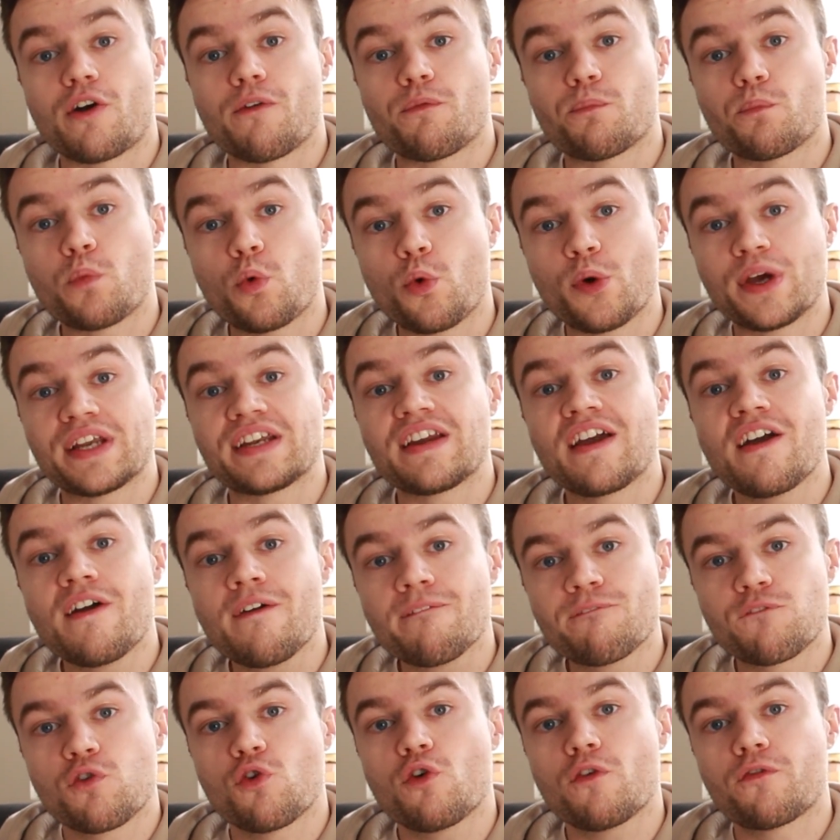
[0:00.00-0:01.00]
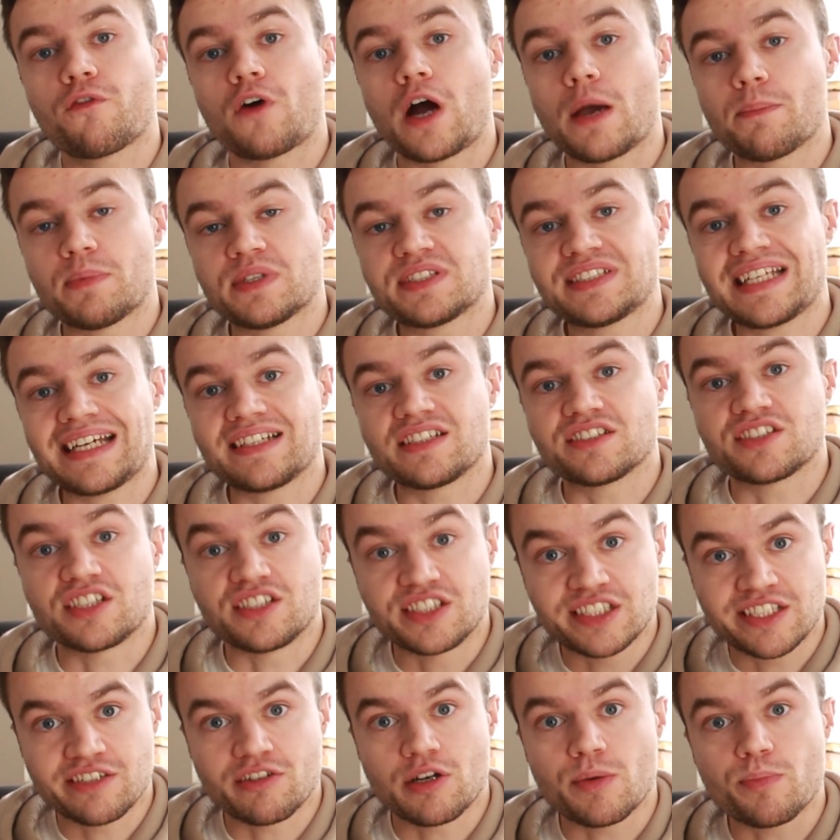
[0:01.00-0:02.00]
of 0.45%, so
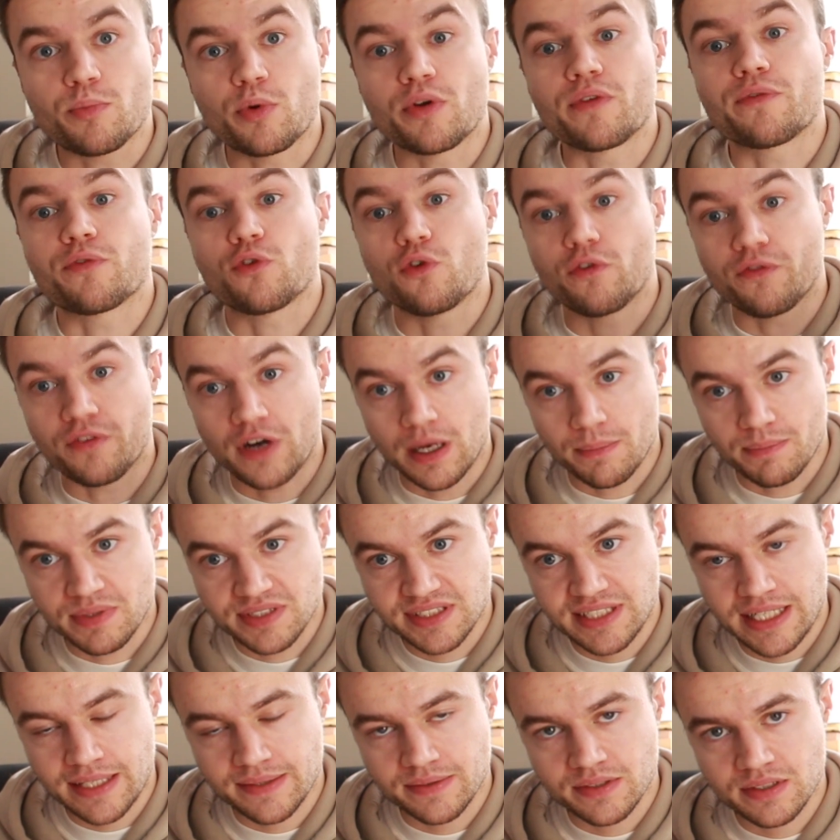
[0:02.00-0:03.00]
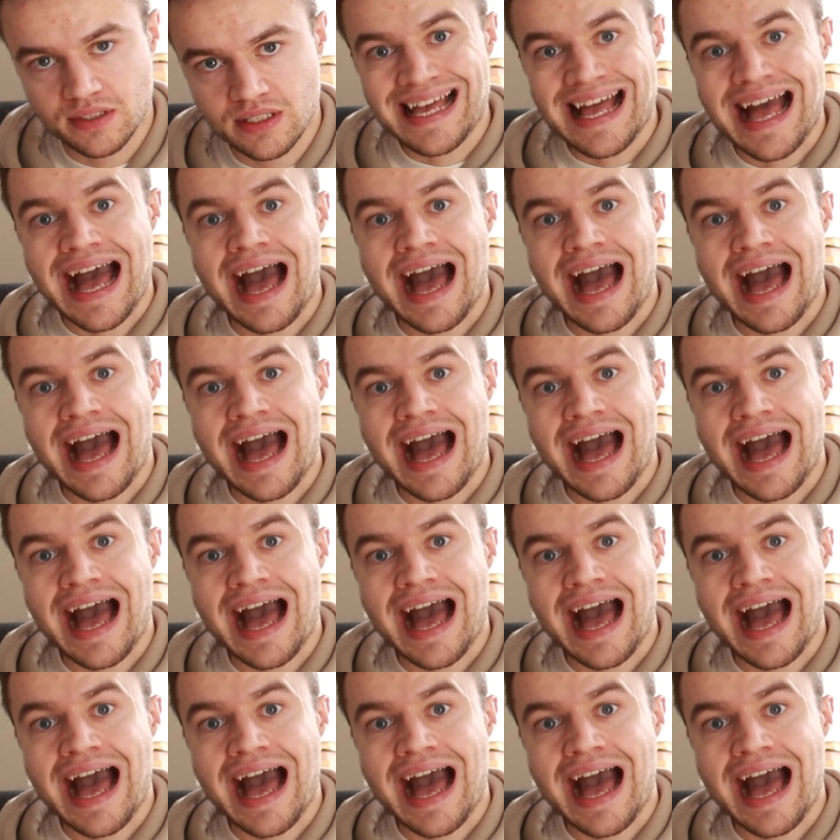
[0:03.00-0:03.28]
0.45%.